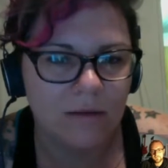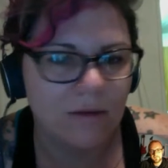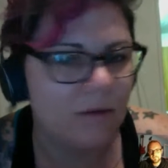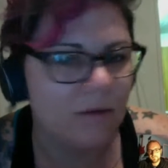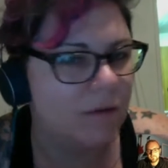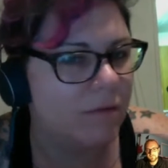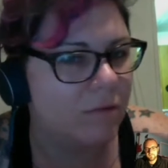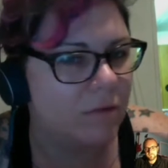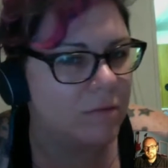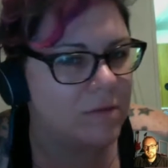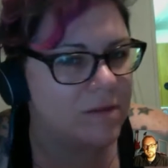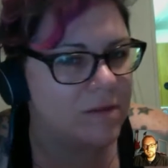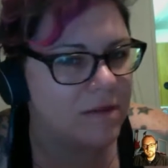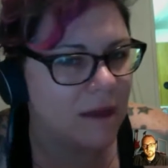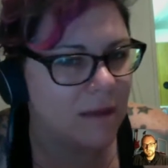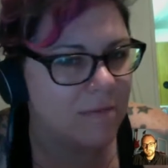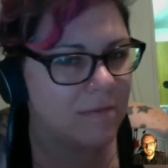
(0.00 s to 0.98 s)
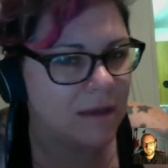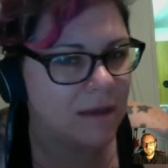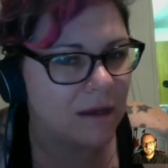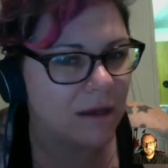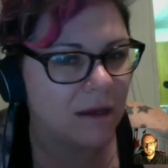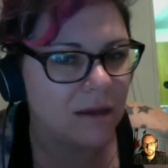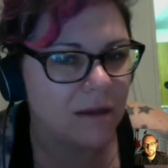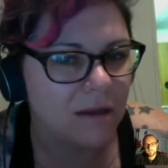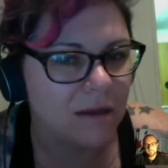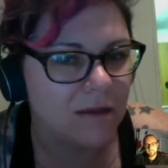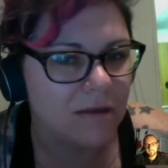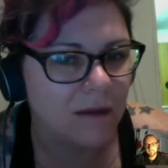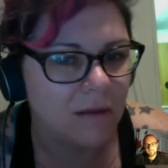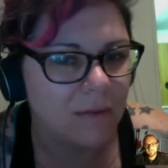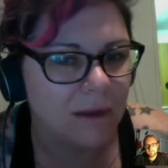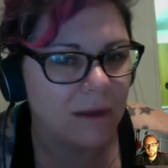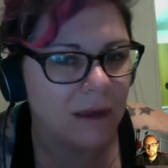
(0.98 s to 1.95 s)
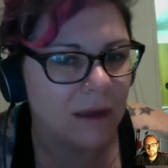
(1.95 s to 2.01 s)
the room is empty, and then tell
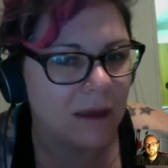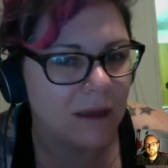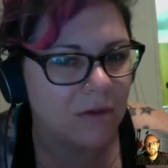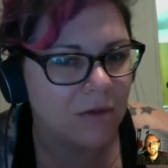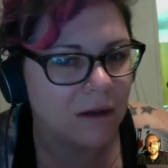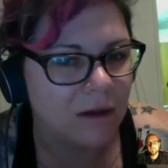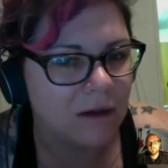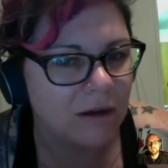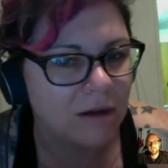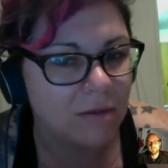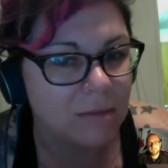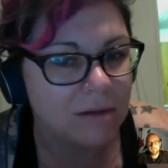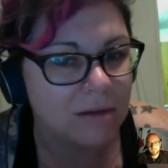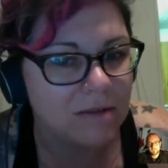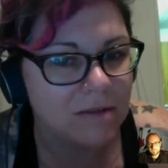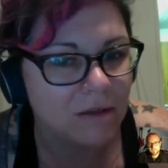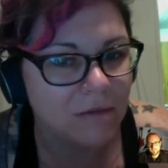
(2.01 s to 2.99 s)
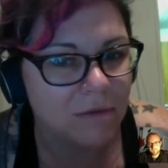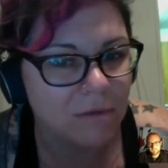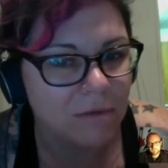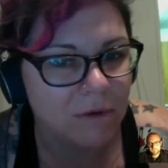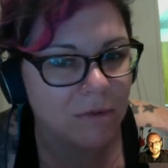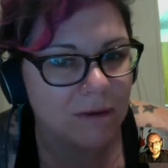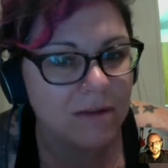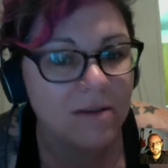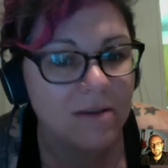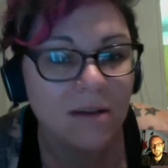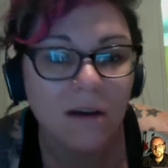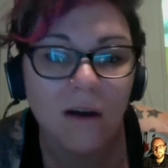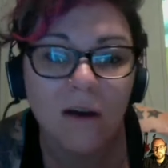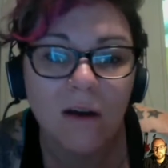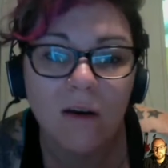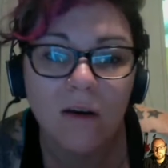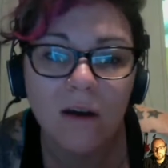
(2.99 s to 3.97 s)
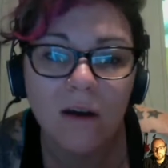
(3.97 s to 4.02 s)
me, hey, I tried to kill myself 3 weeks
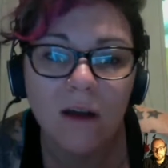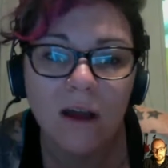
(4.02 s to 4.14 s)
ago,